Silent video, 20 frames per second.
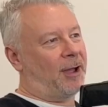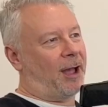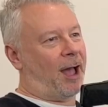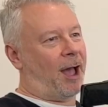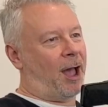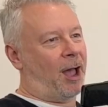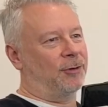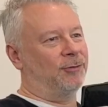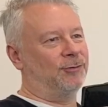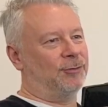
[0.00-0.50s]

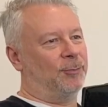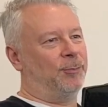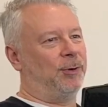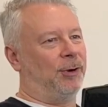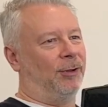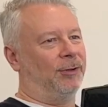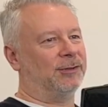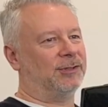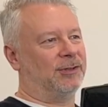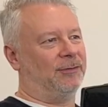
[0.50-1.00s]
100
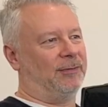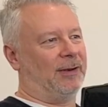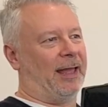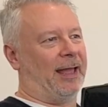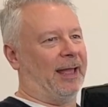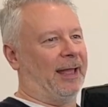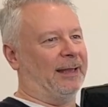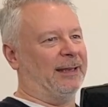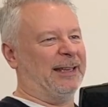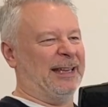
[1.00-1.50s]
plots of
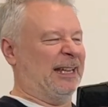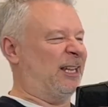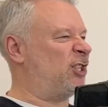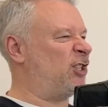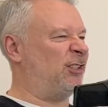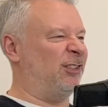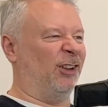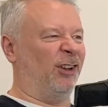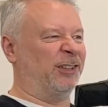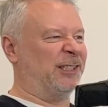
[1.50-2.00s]

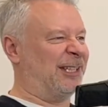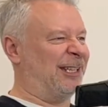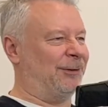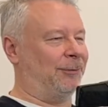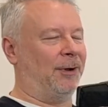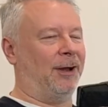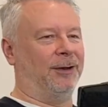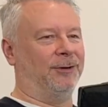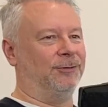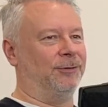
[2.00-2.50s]
land-ish, 90 to
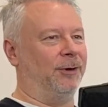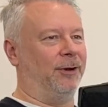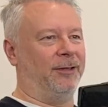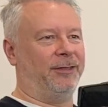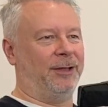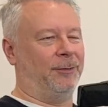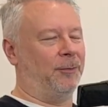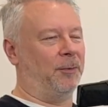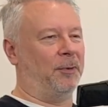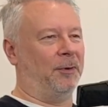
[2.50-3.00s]
100, I
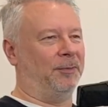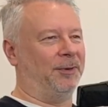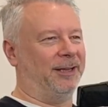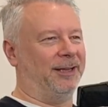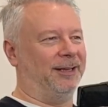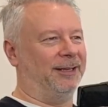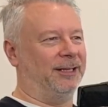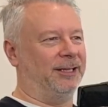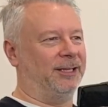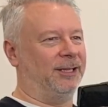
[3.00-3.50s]
think we're probably
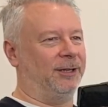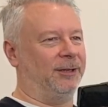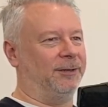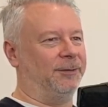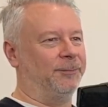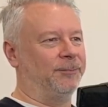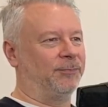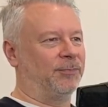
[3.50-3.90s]
going to do,